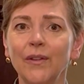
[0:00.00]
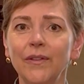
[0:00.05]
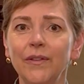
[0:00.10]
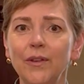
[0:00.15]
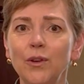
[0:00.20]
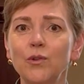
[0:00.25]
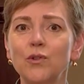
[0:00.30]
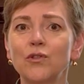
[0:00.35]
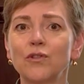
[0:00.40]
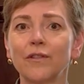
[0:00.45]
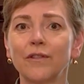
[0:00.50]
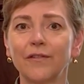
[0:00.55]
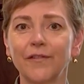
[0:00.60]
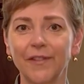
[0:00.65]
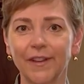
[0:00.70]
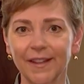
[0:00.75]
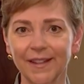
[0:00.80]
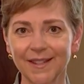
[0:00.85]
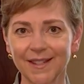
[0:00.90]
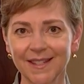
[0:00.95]

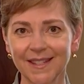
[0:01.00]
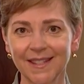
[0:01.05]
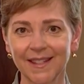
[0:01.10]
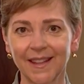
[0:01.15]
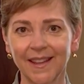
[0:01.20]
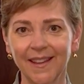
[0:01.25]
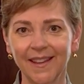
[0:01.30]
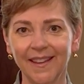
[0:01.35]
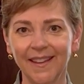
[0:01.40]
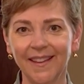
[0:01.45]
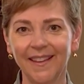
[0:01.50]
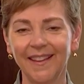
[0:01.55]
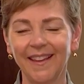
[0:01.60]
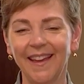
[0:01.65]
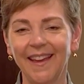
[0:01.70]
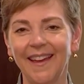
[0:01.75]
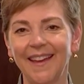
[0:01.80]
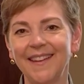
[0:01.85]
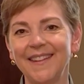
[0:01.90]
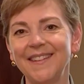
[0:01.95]
neutrophils.
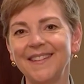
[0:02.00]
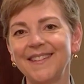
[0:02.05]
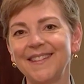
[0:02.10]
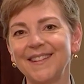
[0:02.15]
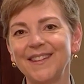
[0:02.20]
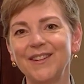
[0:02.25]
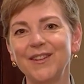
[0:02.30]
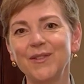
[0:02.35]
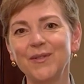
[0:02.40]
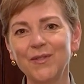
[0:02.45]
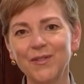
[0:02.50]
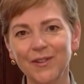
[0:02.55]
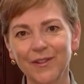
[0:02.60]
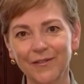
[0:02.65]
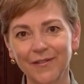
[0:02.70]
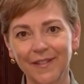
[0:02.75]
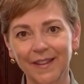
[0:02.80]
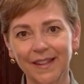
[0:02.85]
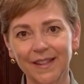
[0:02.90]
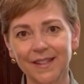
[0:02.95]
And
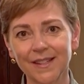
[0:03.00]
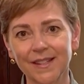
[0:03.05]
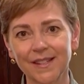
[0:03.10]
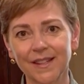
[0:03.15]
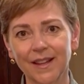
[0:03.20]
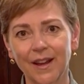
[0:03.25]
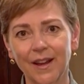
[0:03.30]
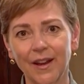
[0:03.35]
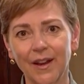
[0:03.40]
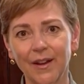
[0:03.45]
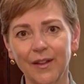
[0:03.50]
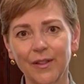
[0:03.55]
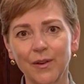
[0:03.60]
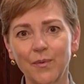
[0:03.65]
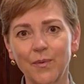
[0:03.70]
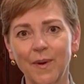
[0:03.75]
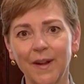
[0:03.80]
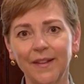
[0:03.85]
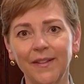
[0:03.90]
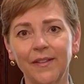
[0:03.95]
neutrophils are the
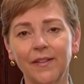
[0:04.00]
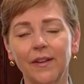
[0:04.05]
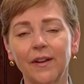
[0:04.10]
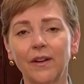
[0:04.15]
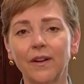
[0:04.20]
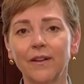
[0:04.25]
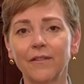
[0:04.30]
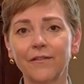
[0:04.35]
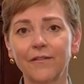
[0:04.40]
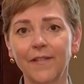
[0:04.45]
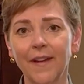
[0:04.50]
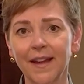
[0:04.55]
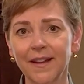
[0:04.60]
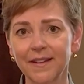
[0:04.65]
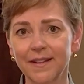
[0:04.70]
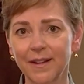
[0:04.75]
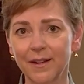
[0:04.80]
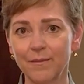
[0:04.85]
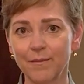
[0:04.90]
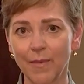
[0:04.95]
ones that are
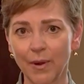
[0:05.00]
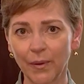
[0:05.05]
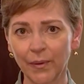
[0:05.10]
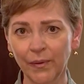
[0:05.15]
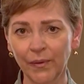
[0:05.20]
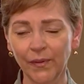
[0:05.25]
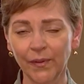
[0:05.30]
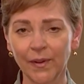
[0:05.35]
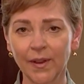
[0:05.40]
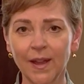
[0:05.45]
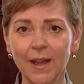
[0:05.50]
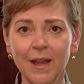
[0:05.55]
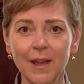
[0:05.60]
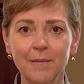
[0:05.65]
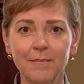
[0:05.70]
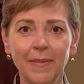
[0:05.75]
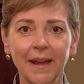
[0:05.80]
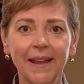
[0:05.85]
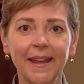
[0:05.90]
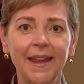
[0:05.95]
affected most
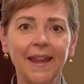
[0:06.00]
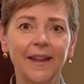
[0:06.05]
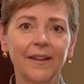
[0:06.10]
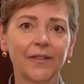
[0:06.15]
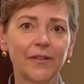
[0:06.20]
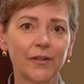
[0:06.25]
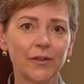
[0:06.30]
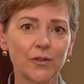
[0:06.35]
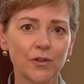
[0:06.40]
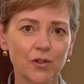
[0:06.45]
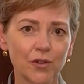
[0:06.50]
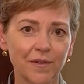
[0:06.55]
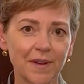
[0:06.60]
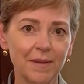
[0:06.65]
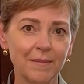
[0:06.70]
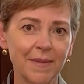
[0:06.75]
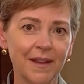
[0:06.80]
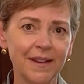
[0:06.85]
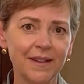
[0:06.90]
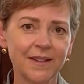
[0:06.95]
by cancer
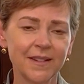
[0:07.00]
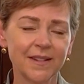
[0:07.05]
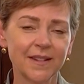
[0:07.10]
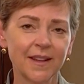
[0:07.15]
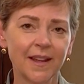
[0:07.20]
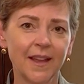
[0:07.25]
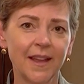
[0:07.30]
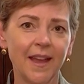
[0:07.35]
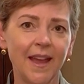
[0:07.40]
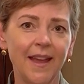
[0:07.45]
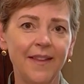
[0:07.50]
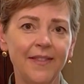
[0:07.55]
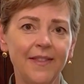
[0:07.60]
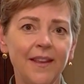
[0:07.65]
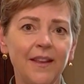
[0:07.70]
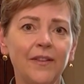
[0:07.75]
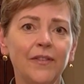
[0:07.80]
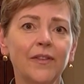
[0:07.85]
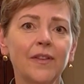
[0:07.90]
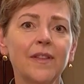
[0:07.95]
treatment. And
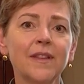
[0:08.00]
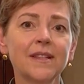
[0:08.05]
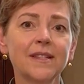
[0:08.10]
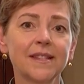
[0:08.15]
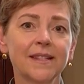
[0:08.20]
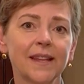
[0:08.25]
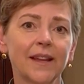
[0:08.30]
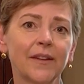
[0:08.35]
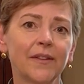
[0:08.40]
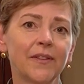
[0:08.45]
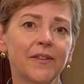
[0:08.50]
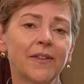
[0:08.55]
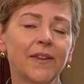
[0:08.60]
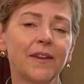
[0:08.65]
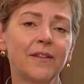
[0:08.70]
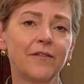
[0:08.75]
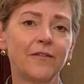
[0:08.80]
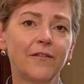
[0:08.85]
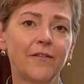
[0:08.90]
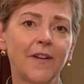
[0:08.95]
these are the cells
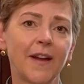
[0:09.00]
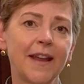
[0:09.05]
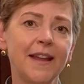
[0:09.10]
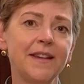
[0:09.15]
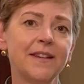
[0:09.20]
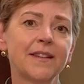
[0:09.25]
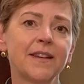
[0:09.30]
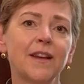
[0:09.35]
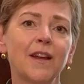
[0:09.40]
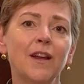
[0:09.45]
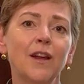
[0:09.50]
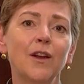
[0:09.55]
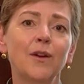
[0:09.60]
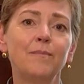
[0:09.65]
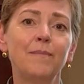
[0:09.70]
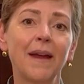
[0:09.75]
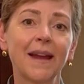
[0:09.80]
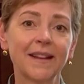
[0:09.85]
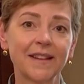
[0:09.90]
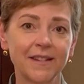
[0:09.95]
that fight
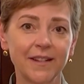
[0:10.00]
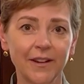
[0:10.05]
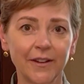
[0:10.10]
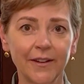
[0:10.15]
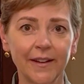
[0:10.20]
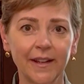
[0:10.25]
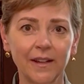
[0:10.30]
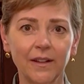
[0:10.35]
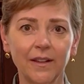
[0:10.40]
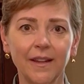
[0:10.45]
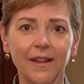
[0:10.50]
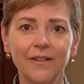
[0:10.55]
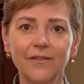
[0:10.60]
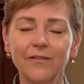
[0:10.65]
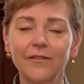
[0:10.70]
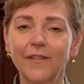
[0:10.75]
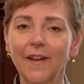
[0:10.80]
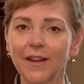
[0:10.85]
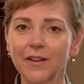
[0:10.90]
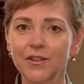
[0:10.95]
bacterial
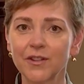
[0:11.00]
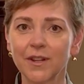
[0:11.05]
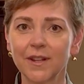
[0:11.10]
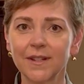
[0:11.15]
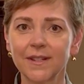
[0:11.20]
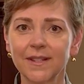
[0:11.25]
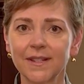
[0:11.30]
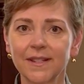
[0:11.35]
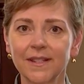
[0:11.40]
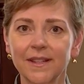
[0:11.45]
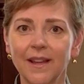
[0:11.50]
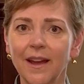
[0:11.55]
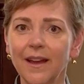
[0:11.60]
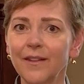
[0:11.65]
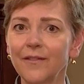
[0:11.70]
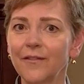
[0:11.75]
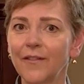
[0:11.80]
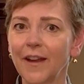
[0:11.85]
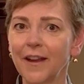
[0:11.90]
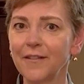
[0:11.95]
infections,
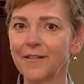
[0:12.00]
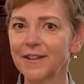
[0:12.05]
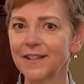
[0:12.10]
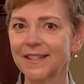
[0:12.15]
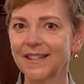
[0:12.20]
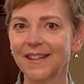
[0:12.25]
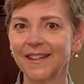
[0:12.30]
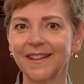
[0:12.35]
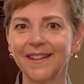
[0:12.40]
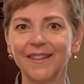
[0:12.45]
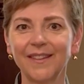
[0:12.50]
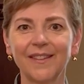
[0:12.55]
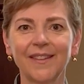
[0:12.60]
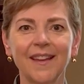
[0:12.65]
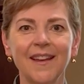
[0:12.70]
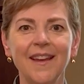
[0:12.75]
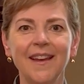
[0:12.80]
not viruses,